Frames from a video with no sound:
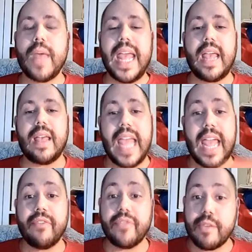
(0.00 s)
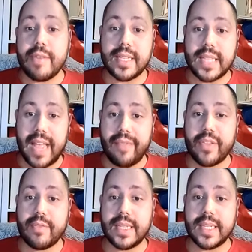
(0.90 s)
if
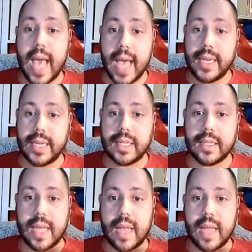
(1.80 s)
there is guidance,